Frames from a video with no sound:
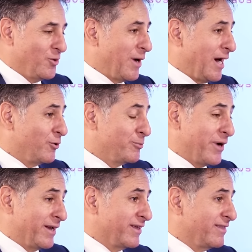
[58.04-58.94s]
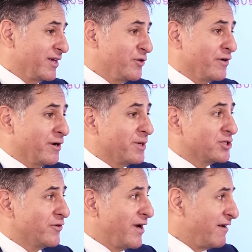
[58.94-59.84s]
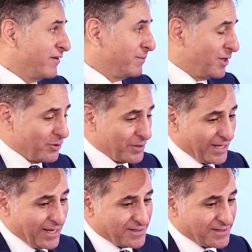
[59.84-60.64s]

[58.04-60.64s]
Wow. Brandy, thank you very much for having me on the